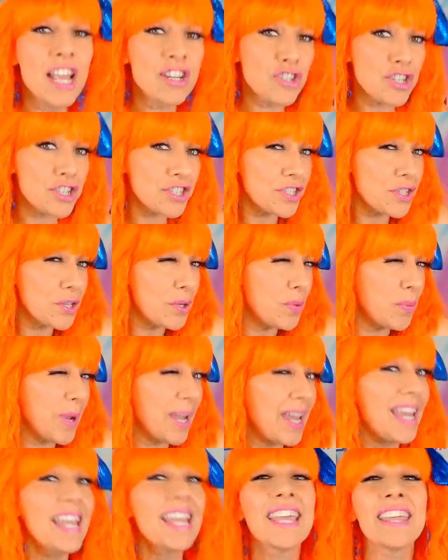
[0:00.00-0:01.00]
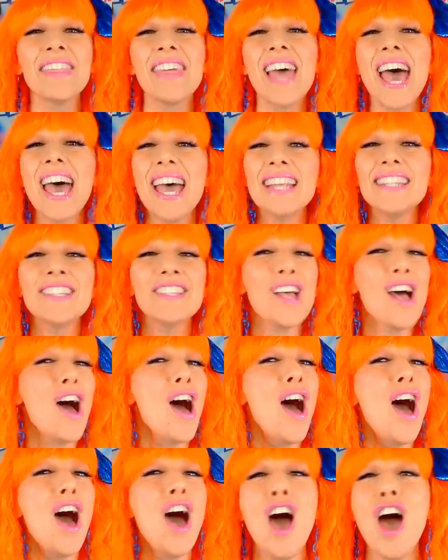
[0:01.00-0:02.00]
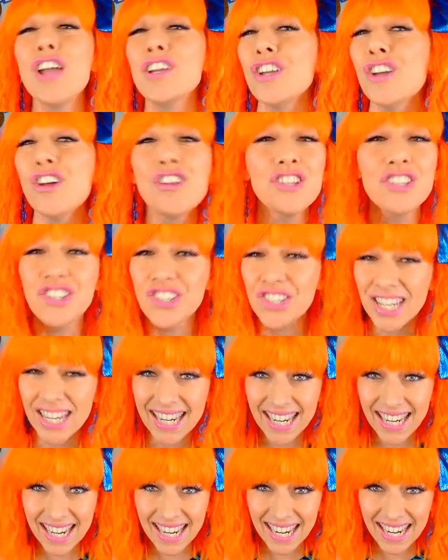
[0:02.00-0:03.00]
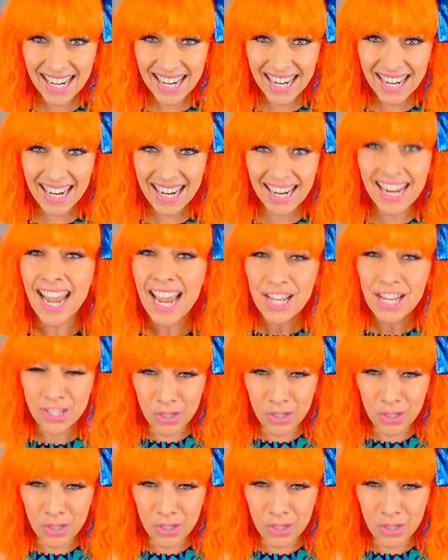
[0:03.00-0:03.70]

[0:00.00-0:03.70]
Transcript: Just a wink, that's all you'll see.